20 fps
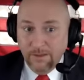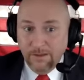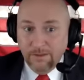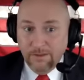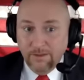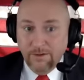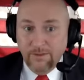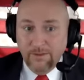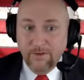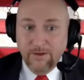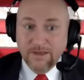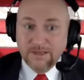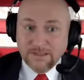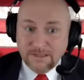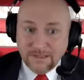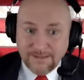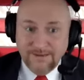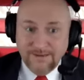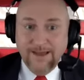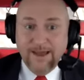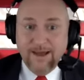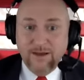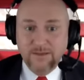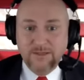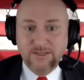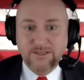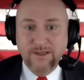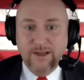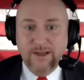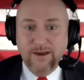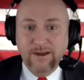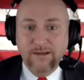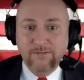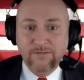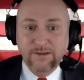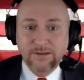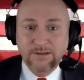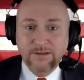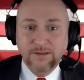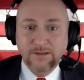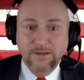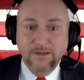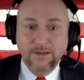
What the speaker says: There is the downside of it.